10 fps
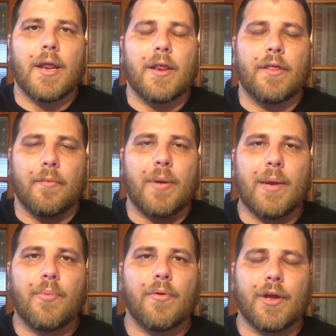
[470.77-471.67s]
The
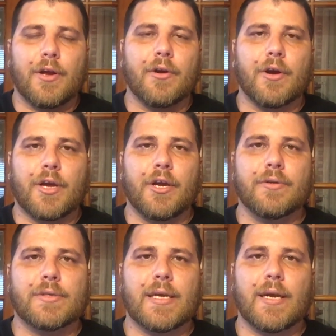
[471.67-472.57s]
people that you're
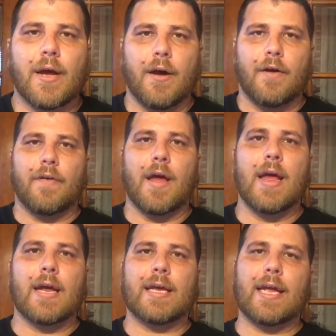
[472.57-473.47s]
accusing of
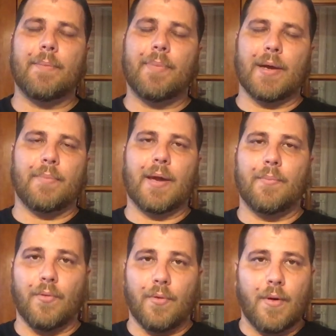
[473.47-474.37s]
keeping
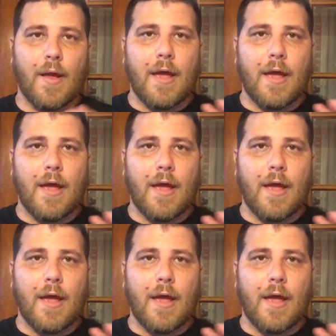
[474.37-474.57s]
people